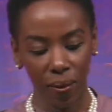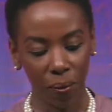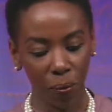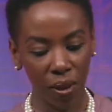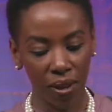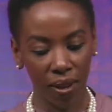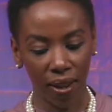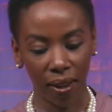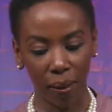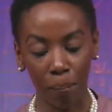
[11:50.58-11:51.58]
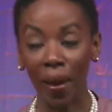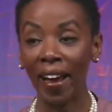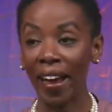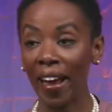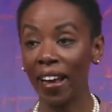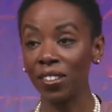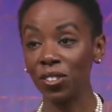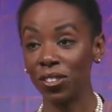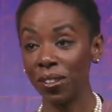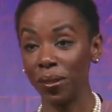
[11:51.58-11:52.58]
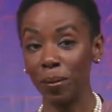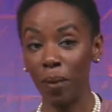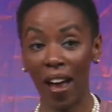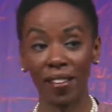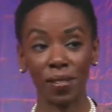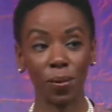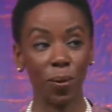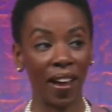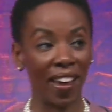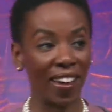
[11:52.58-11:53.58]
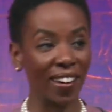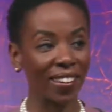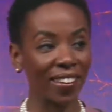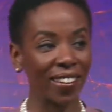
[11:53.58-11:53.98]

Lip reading: When Maya Angelou passed away,